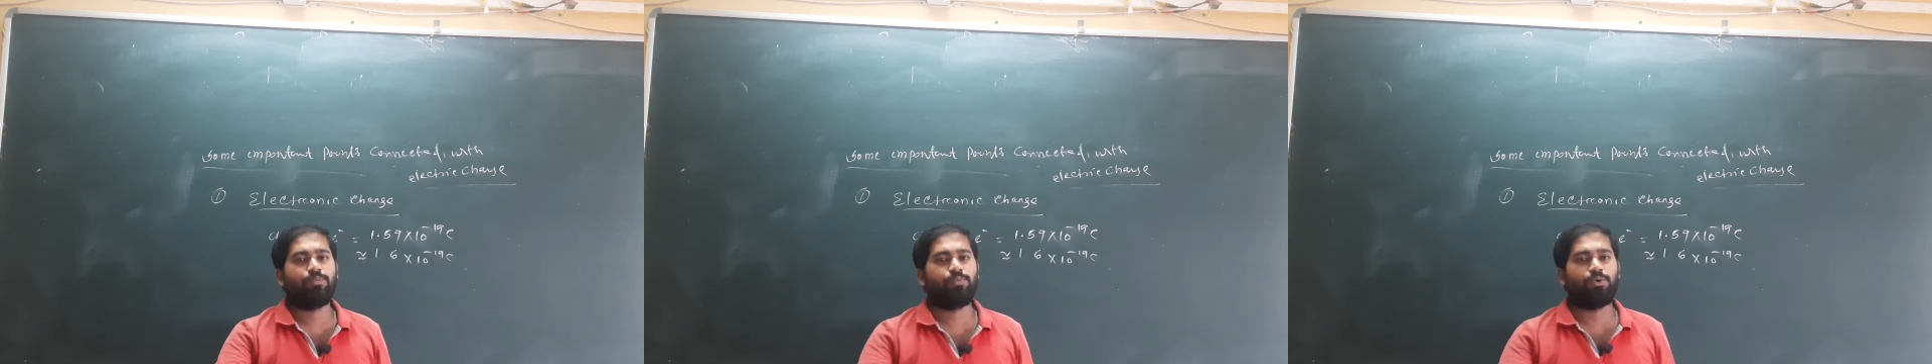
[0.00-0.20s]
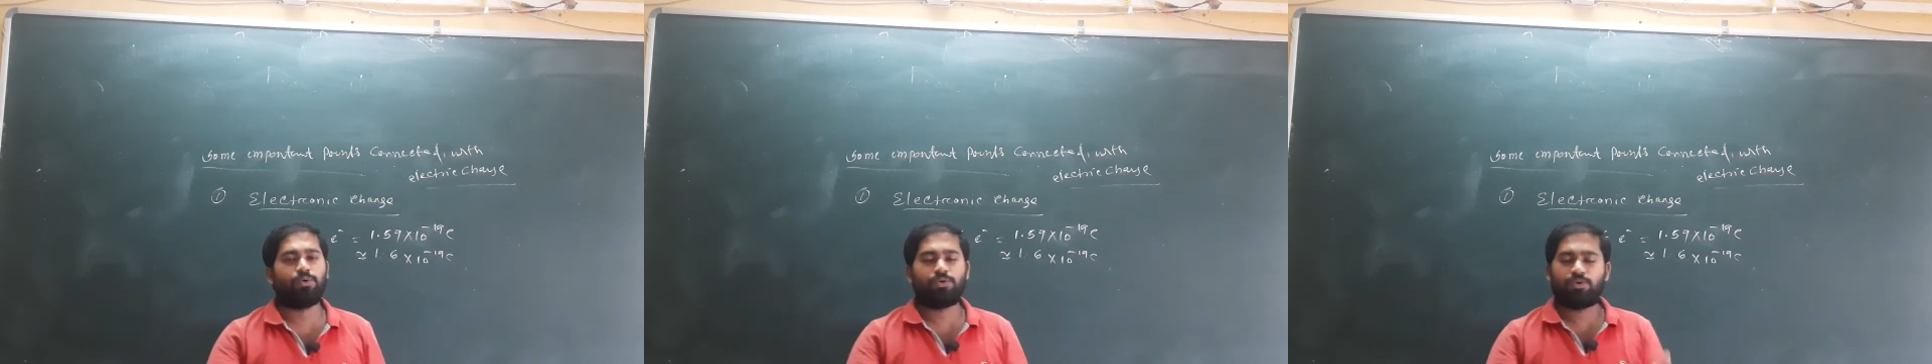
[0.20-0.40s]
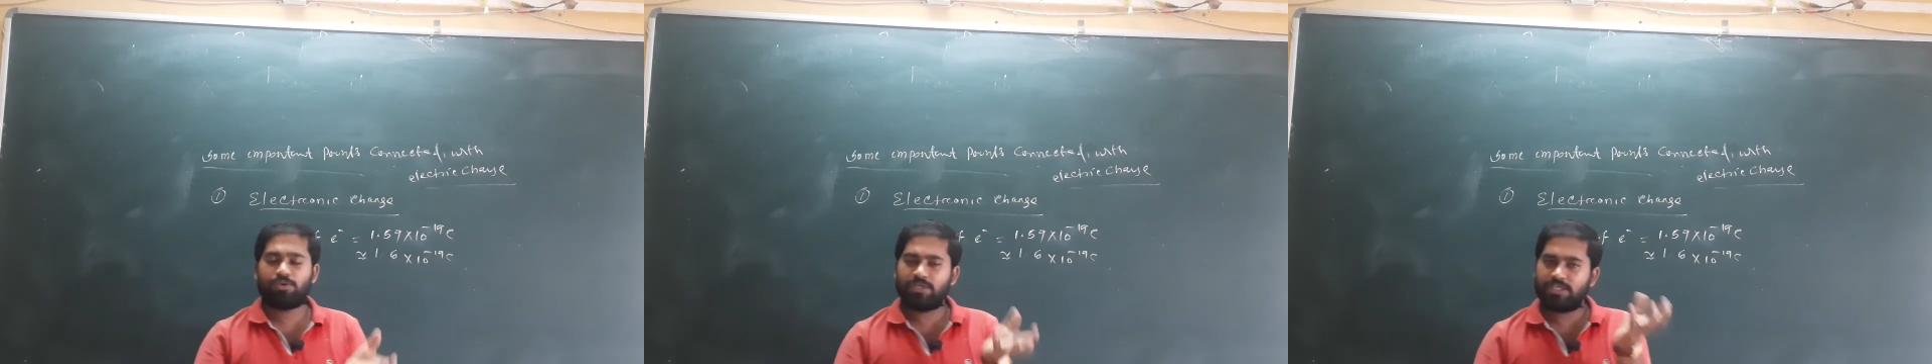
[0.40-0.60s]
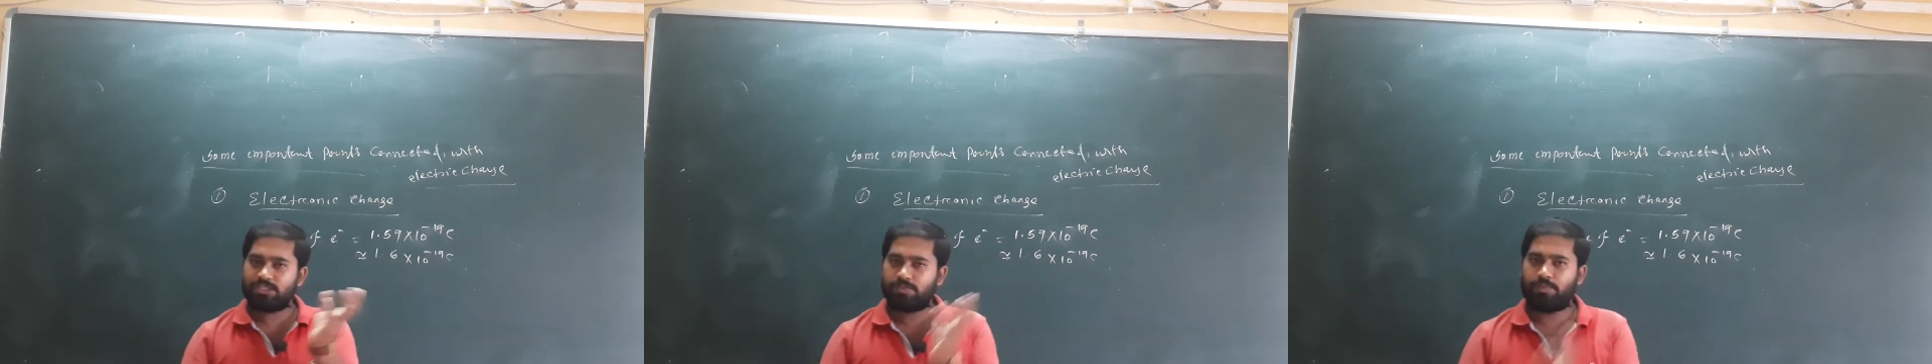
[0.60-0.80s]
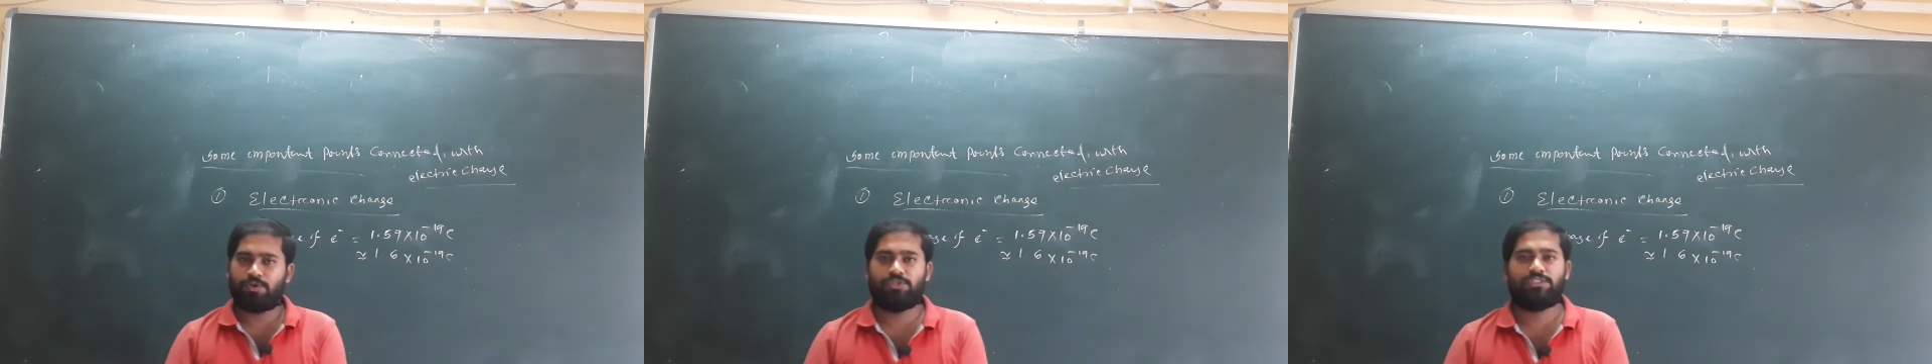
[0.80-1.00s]
proton is
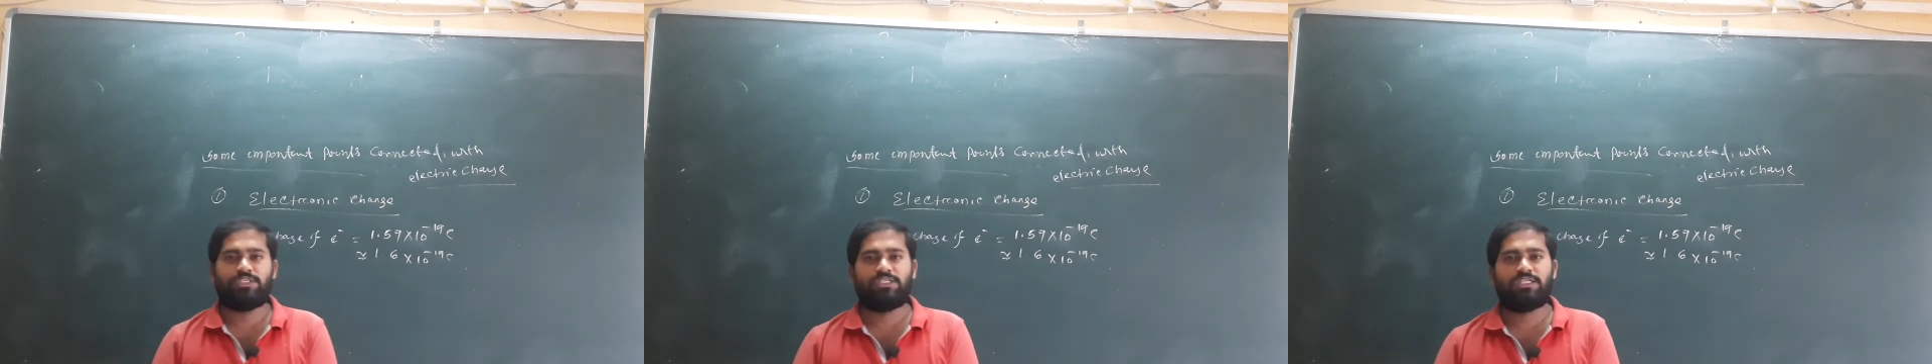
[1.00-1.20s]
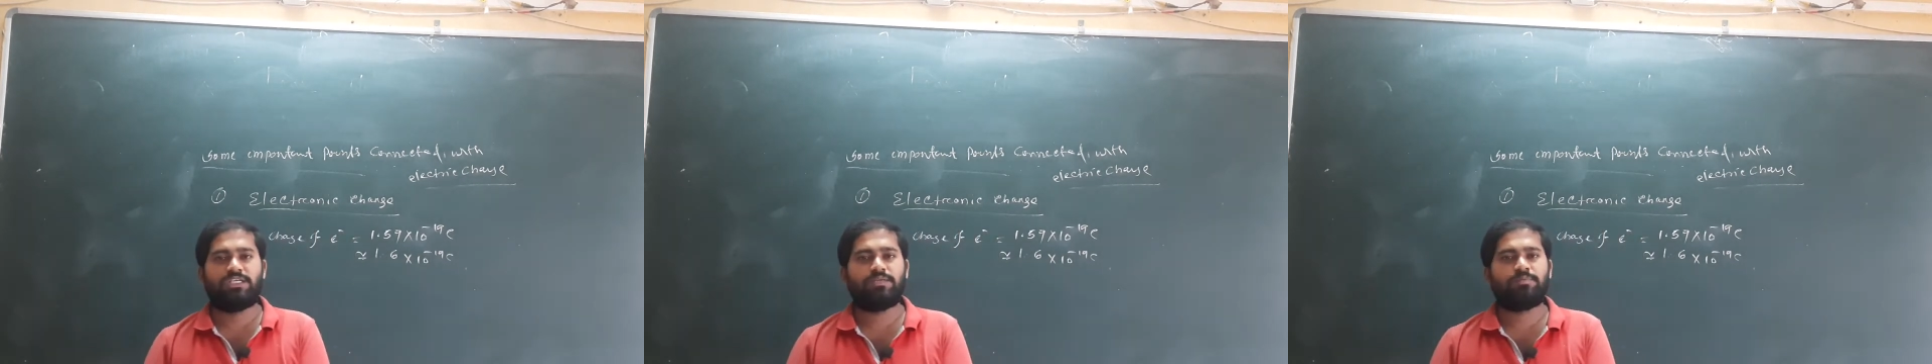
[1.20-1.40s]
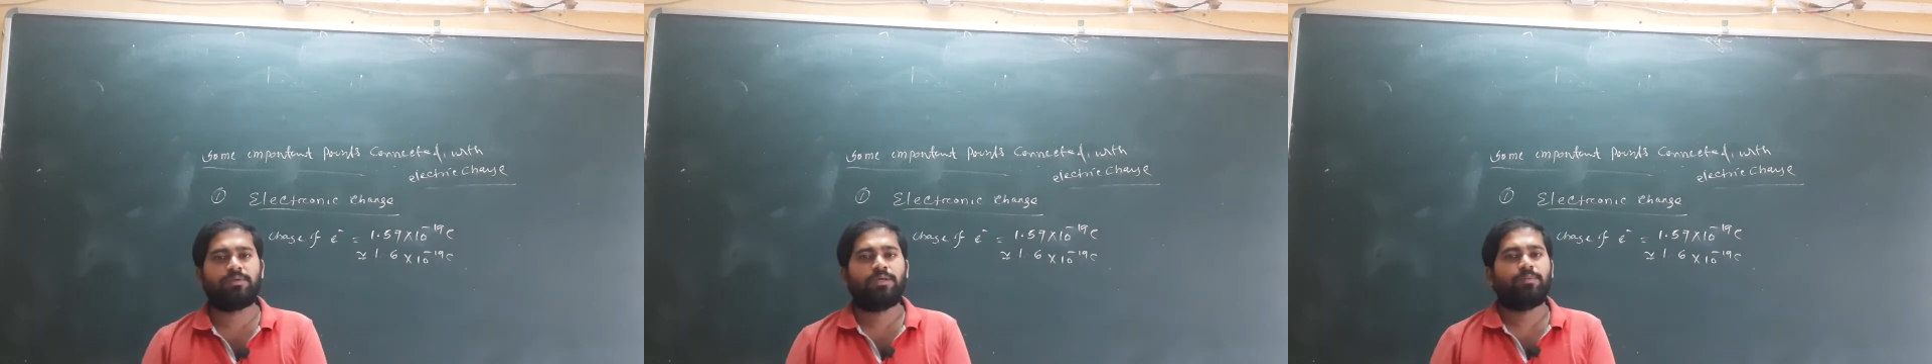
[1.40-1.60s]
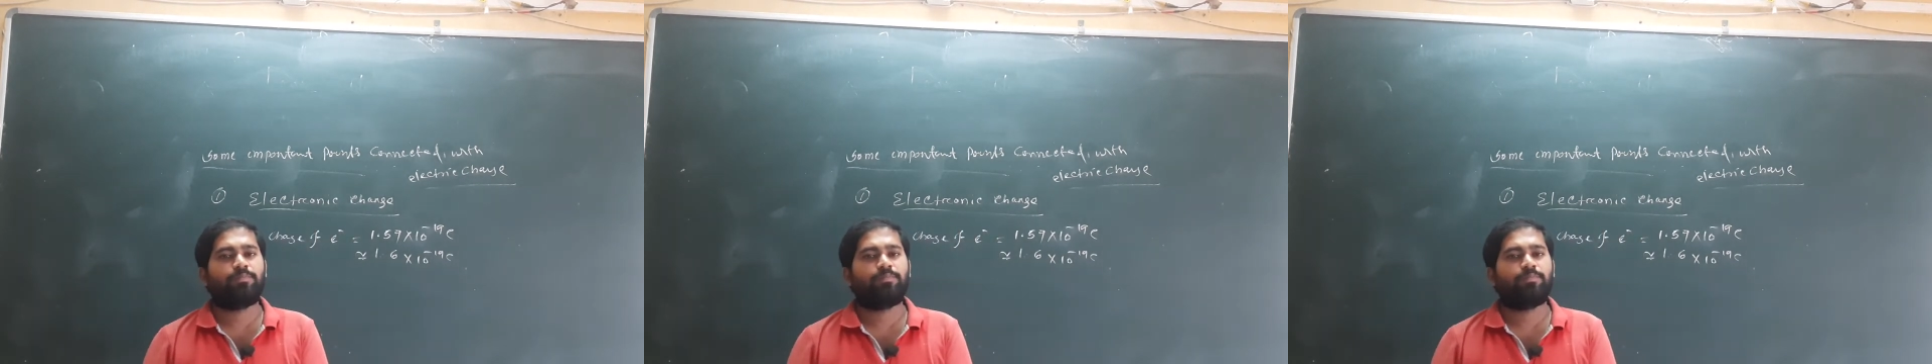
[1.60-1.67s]
positive,